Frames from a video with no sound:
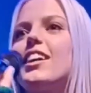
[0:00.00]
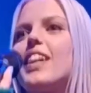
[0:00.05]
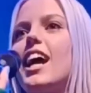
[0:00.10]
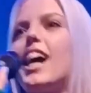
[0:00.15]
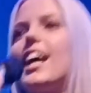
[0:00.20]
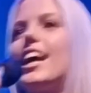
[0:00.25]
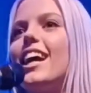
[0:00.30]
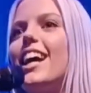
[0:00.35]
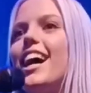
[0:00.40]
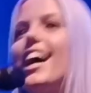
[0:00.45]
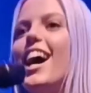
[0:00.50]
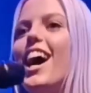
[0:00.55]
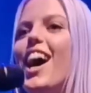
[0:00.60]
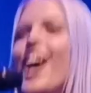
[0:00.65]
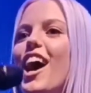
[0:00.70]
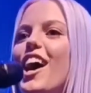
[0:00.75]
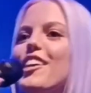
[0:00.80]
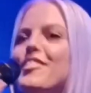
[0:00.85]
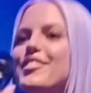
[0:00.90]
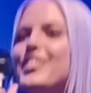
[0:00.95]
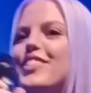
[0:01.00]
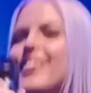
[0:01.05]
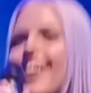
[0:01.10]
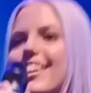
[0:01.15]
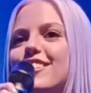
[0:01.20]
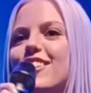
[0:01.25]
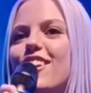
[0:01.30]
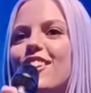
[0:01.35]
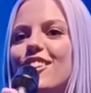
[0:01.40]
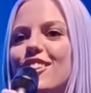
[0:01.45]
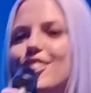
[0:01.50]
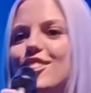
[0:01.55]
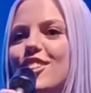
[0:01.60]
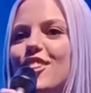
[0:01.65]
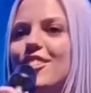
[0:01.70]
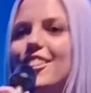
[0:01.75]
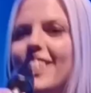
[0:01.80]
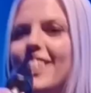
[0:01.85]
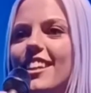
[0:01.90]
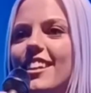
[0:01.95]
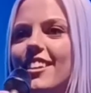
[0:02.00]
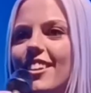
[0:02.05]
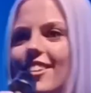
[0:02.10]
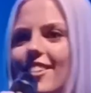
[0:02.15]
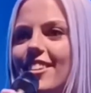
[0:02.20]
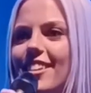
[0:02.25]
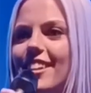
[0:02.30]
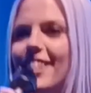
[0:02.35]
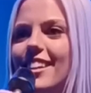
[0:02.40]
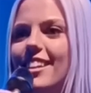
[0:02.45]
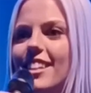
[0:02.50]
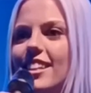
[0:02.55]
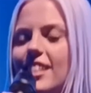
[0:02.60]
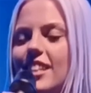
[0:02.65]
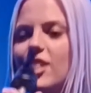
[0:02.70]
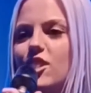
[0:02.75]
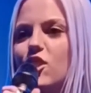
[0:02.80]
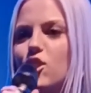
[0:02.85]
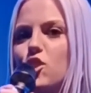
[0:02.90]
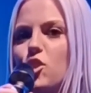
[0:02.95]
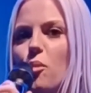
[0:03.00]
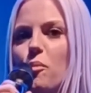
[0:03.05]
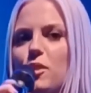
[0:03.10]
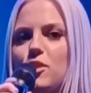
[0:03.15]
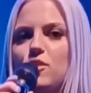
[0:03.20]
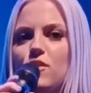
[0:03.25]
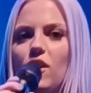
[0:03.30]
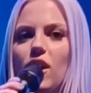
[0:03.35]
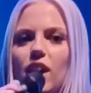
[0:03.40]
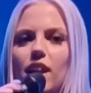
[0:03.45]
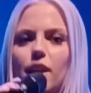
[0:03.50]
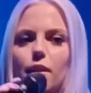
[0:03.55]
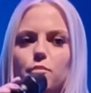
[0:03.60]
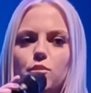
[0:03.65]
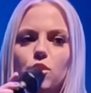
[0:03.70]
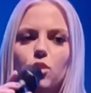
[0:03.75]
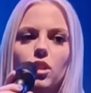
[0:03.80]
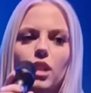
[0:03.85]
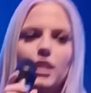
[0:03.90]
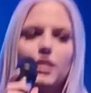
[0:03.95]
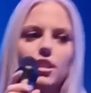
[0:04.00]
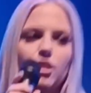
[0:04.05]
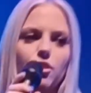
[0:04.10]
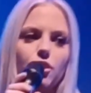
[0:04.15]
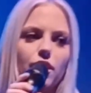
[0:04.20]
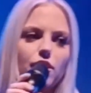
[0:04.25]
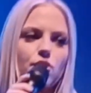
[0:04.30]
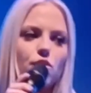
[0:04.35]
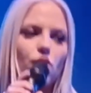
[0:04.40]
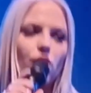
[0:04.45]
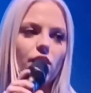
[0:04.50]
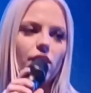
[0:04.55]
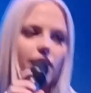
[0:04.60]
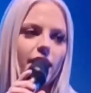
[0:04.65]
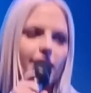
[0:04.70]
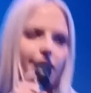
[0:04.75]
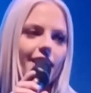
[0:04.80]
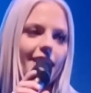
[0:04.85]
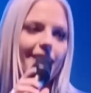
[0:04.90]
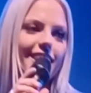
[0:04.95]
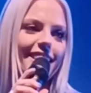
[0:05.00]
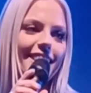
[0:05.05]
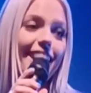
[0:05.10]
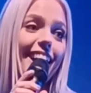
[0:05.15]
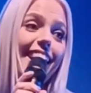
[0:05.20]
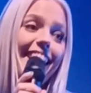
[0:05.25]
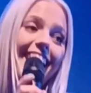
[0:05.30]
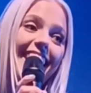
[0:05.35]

Okay. You guys all look so cute. This is so much fun. I'm so glad that you guys are all here.